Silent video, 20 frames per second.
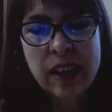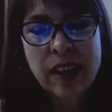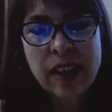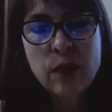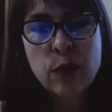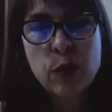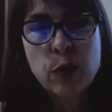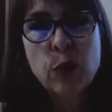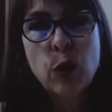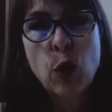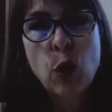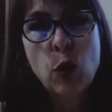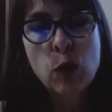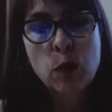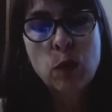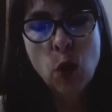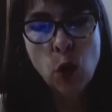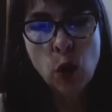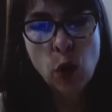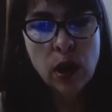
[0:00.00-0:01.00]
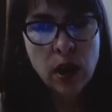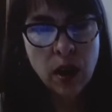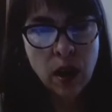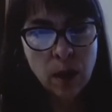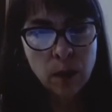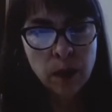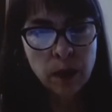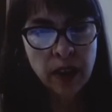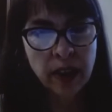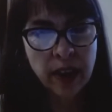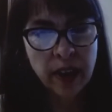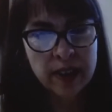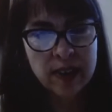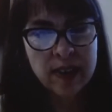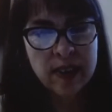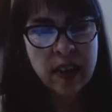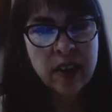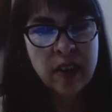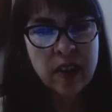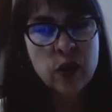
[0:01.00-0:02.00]
have grown more
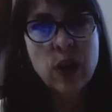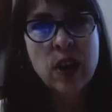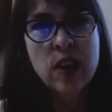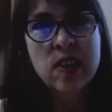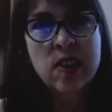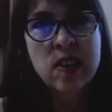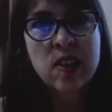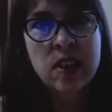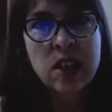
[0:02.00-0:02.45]
complex and trust